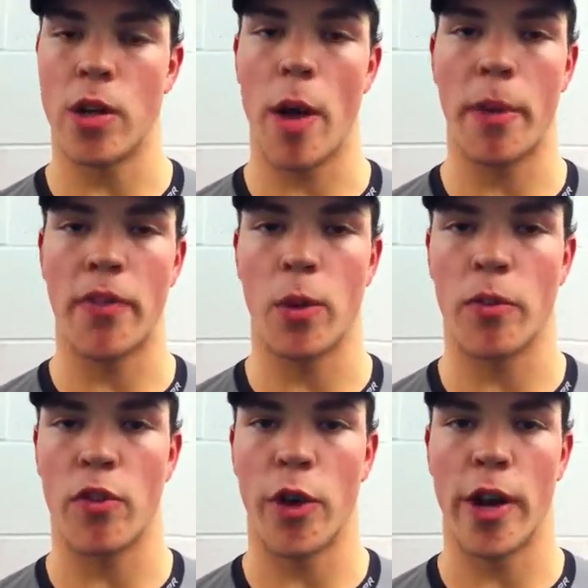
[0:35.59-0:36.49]
I know I played for him
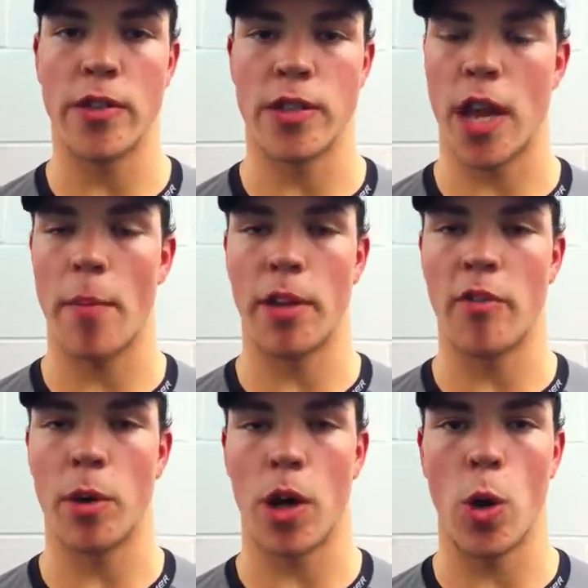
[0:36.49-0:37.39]
for four years. He's an
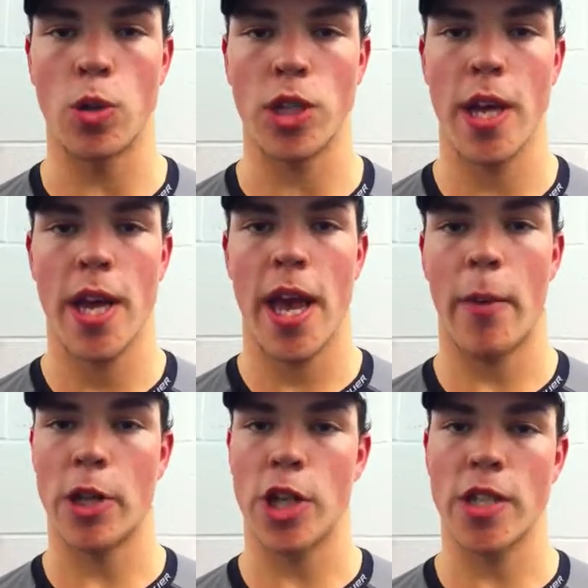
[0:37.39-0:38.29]
unbelievable coach,
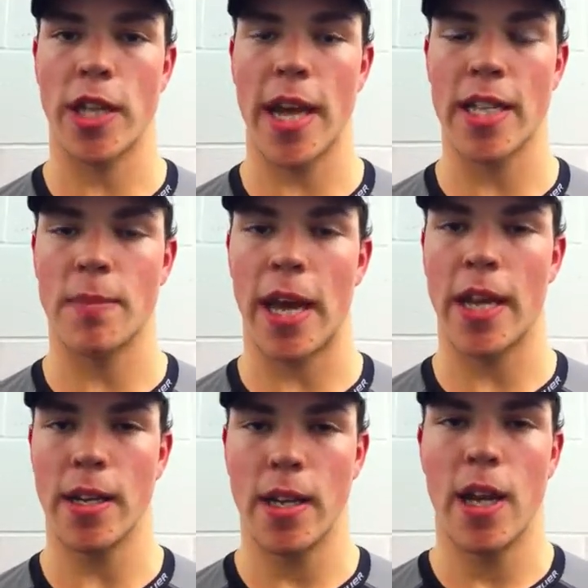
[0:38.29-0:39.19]
and when a change like that's made,